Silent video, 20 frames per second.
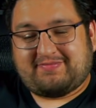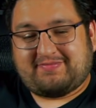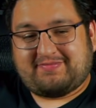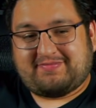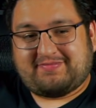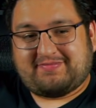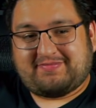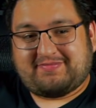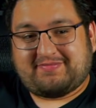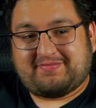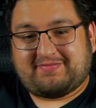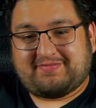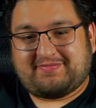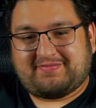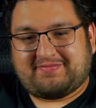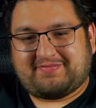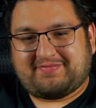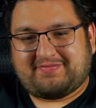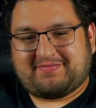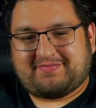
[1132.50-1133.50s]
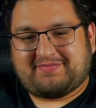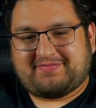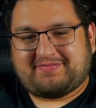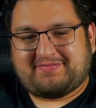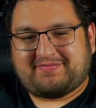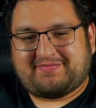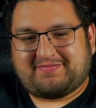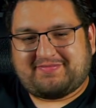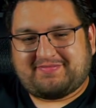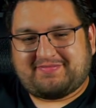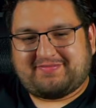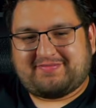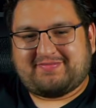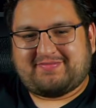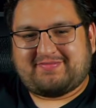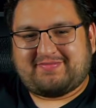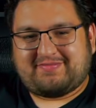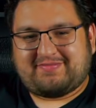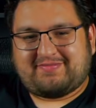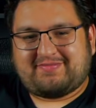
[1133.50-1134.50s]

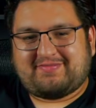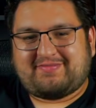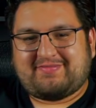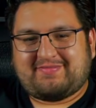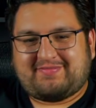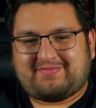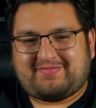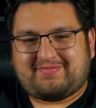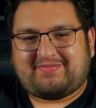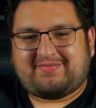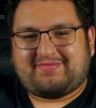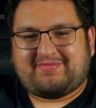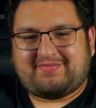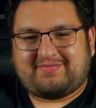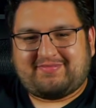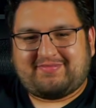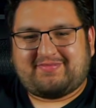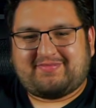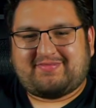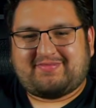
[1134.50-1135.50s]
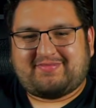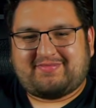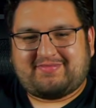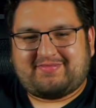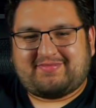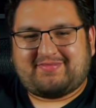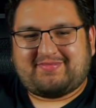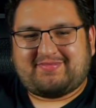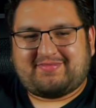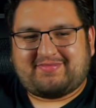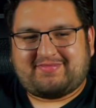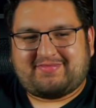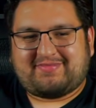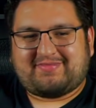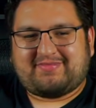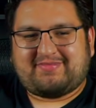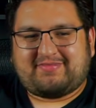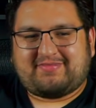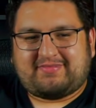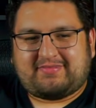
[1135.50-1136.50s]

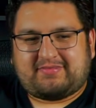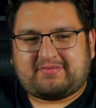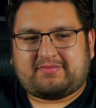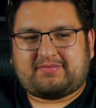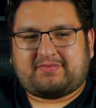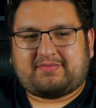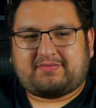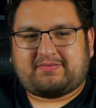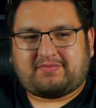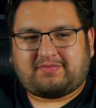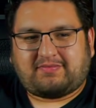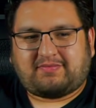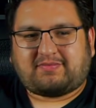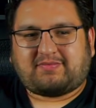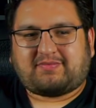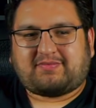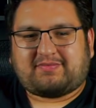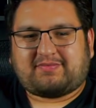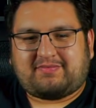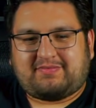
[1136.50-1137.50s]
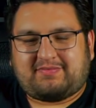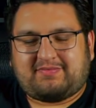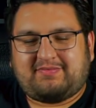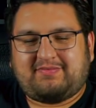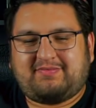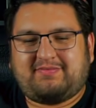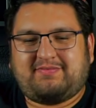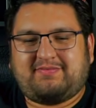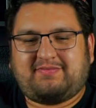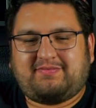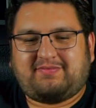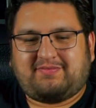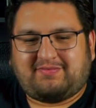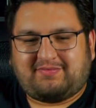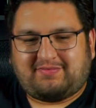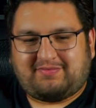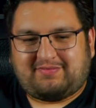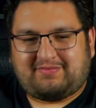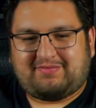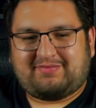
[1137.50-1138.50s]

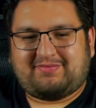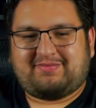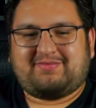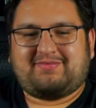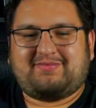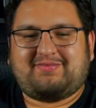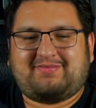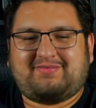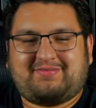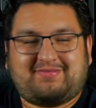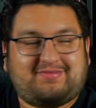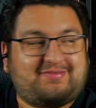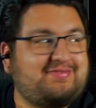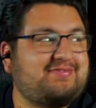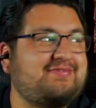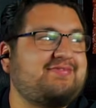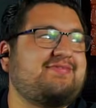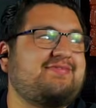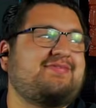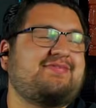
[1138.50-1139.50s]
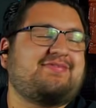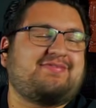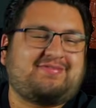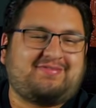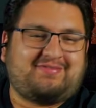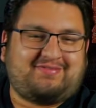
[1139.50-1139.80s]
(not speaking)